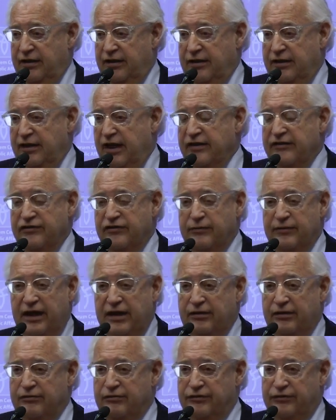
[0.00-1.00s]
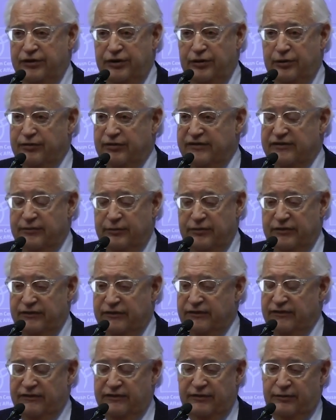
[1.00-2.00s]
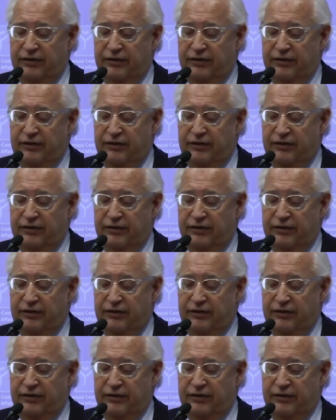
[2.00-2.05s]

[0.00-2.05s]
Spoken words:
not as a matter of legal principles,